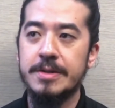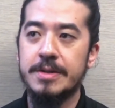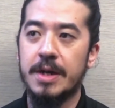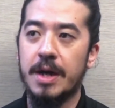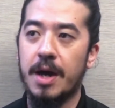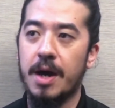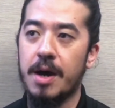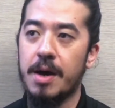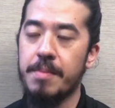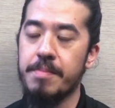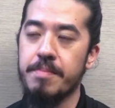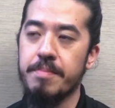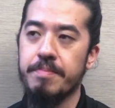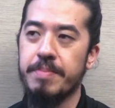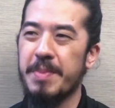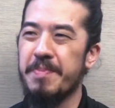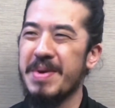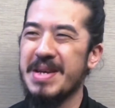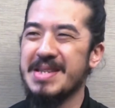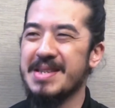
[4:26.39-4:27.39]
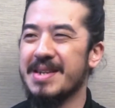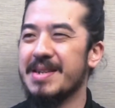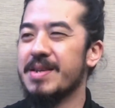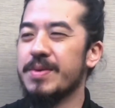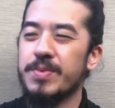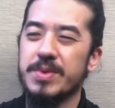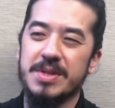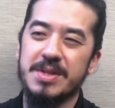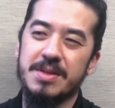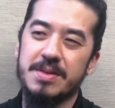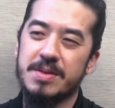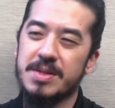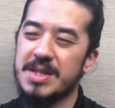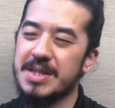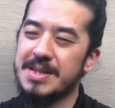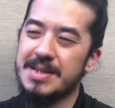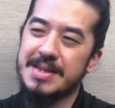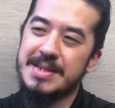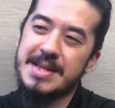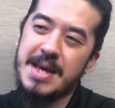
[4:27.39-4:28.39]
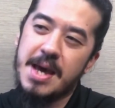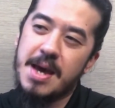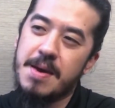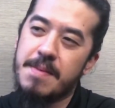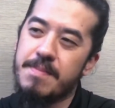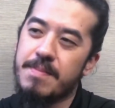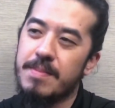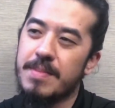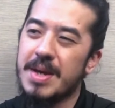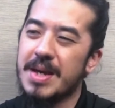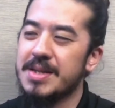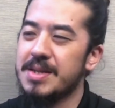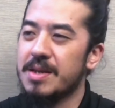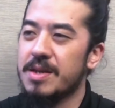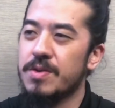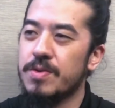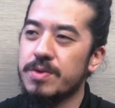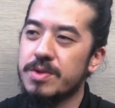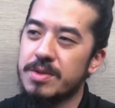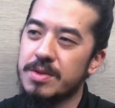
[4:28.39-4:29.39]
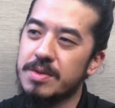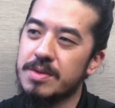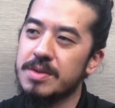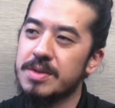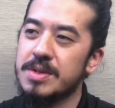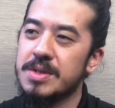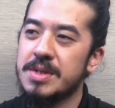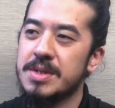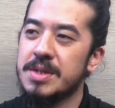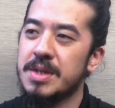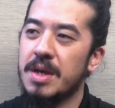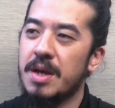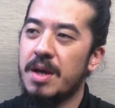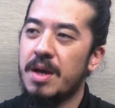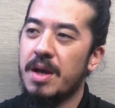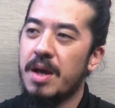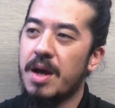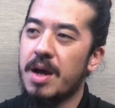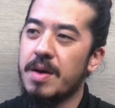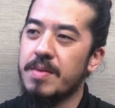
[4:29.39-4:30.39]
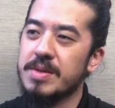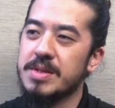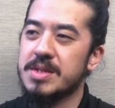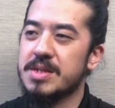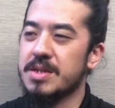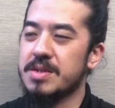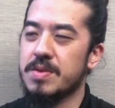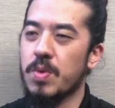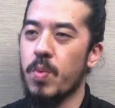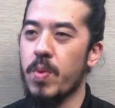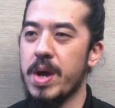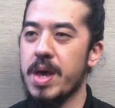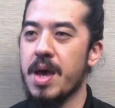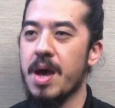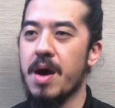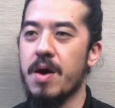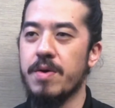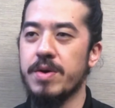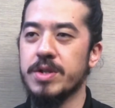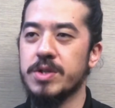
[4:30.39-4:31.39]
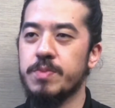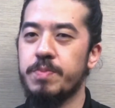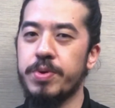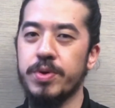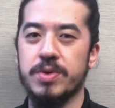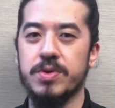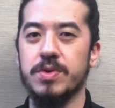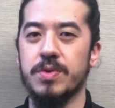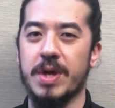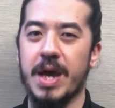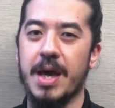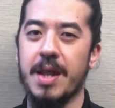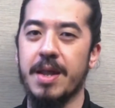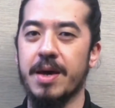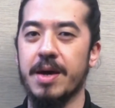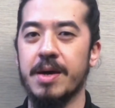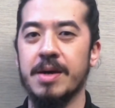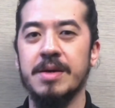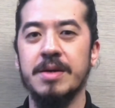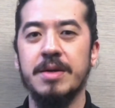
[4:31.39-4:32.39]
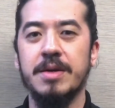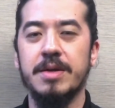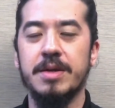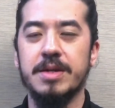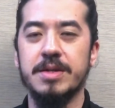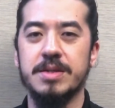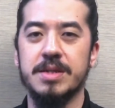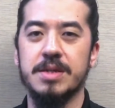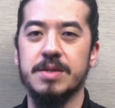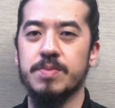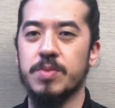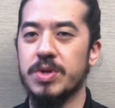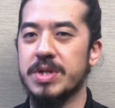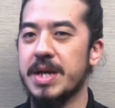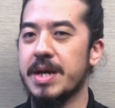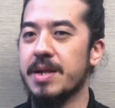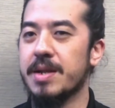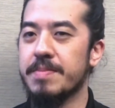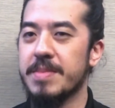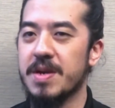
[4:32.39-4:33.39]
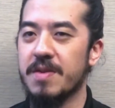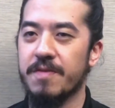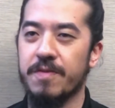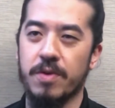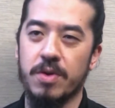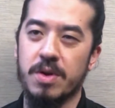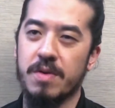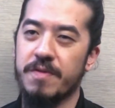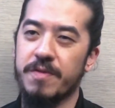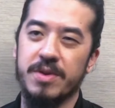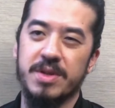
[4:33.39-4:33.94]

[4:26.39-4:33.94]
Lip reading: But basically with just the same executions, it's just the way how it's put together is more tailor-made for